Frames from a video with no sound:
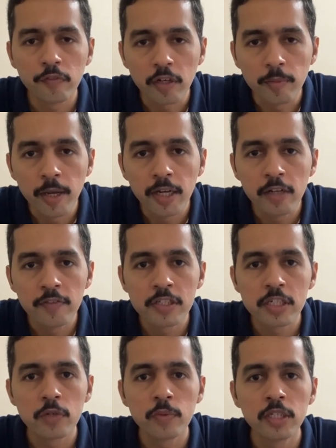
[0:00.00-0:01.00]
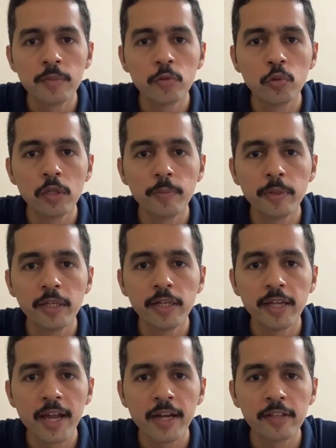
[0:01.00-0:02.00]
remain invested with them through the period,
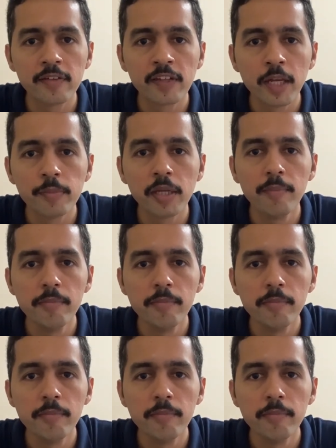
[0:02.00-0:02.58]
and at the same time